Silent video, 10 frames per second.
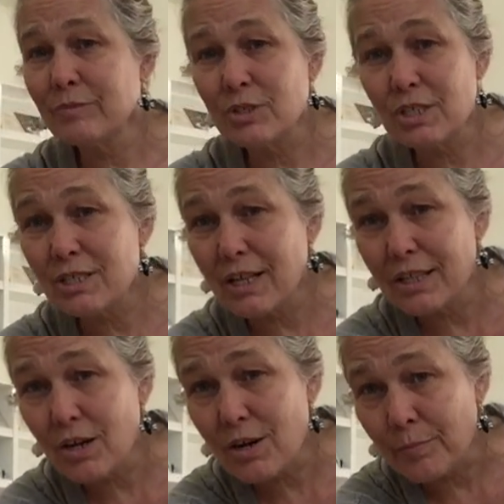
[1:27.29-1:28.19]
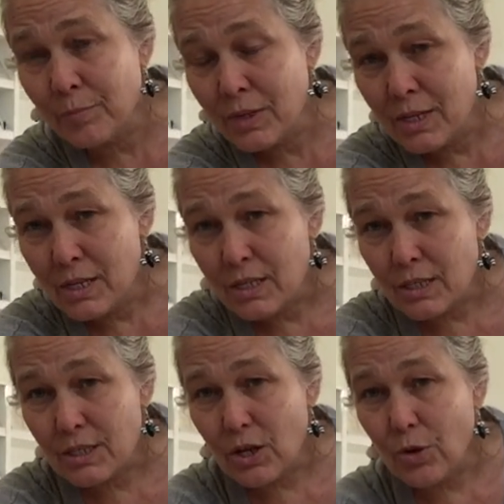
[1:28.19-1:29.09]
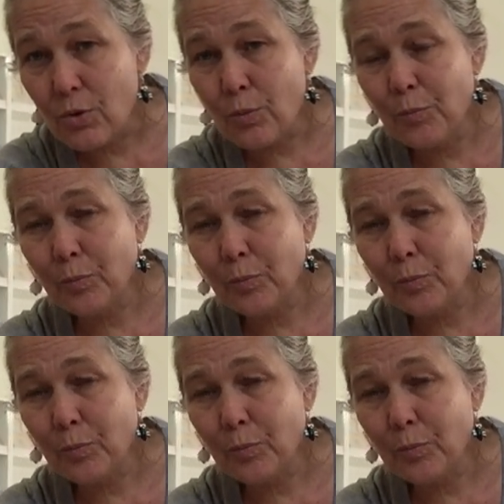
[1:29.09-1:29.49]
just on the arm. So